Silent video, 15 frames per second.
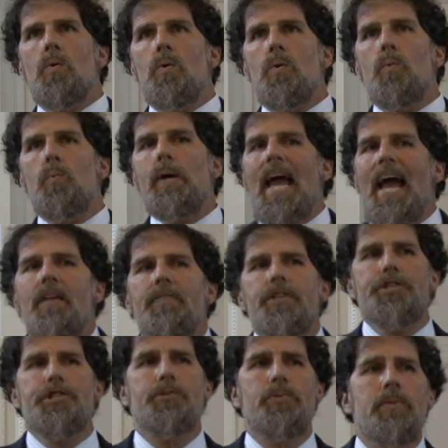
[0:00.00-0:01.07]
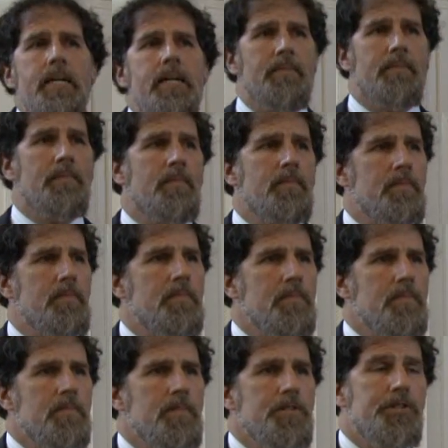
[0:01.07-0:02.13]
we had this dream
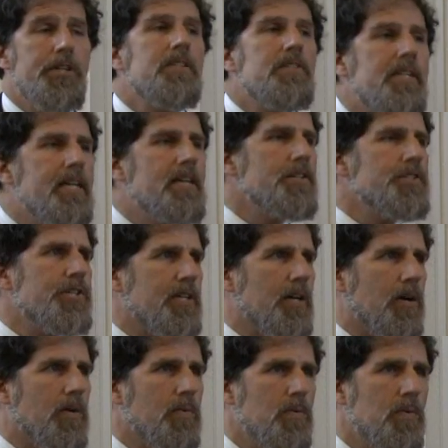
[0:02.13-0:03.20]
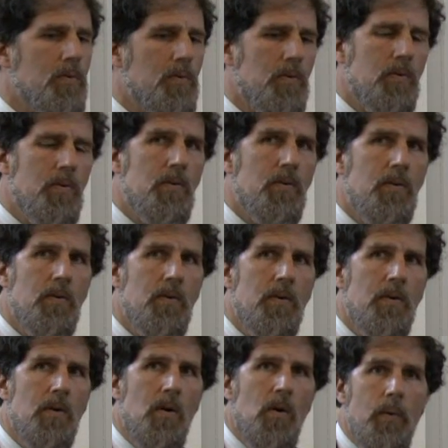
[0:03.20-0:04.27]
60 years ago.
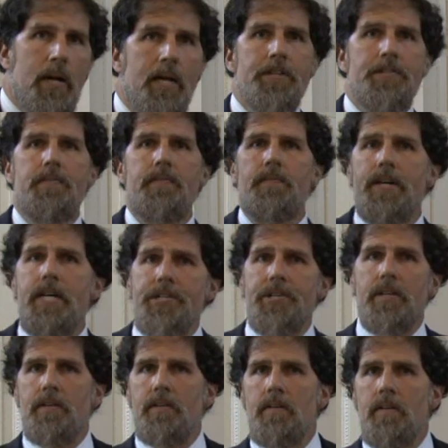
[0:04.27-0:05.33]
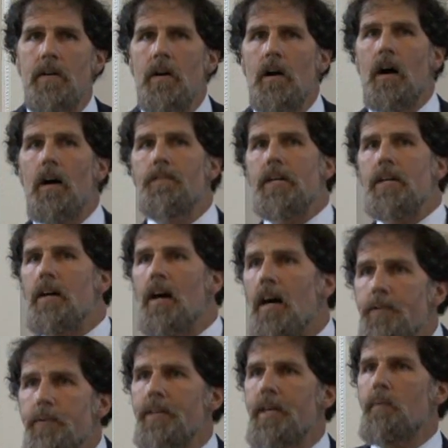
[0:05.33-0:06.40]
We had this vision of the
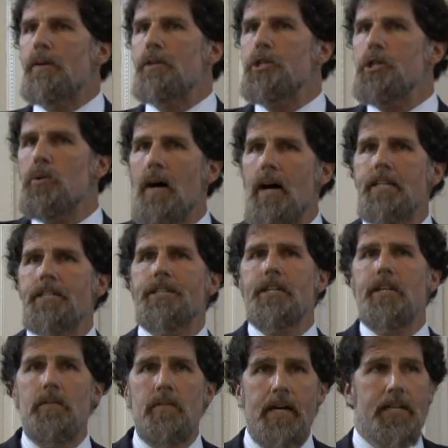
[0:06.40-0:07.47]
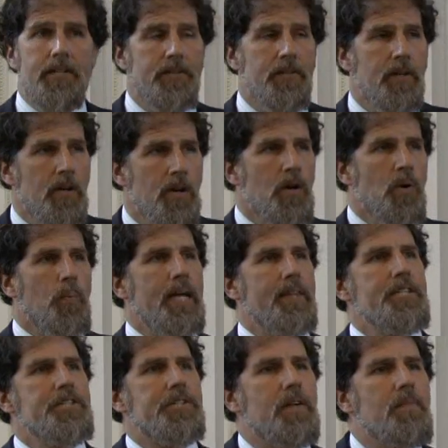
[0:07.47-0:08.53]
country that we were trying to create. We had
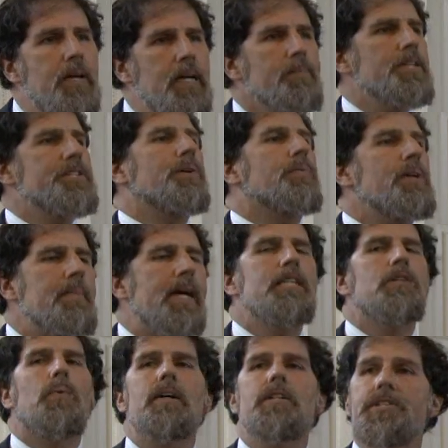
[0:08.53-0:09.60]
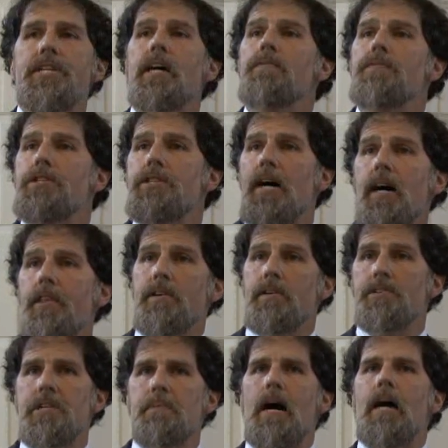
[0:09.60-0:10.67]
these commitments that we made to ourselves and to
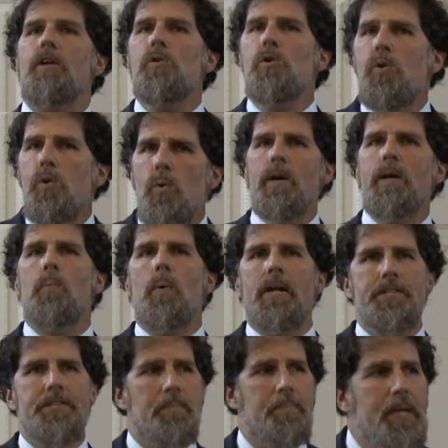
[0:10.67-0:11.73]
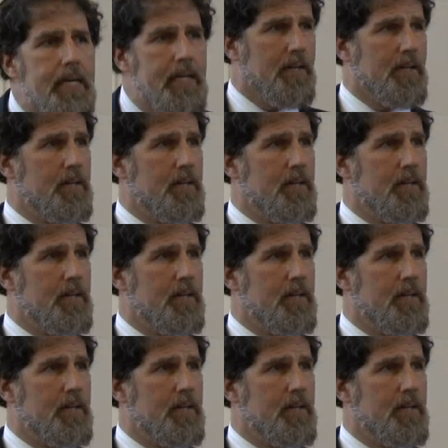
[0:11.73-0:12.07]
others about who we wanted to be.